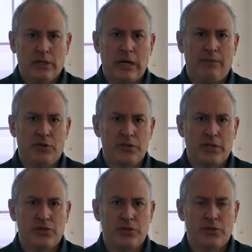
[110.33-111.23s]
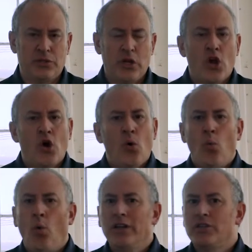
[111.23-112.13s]
conversations.
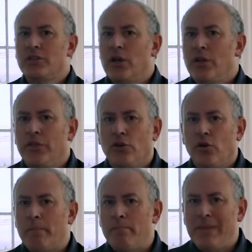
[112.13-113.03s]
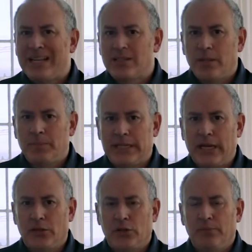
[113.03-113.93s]
Once they're mixed up
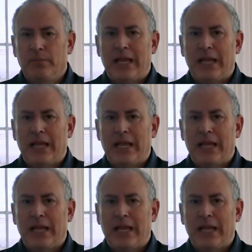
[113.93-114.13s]
together,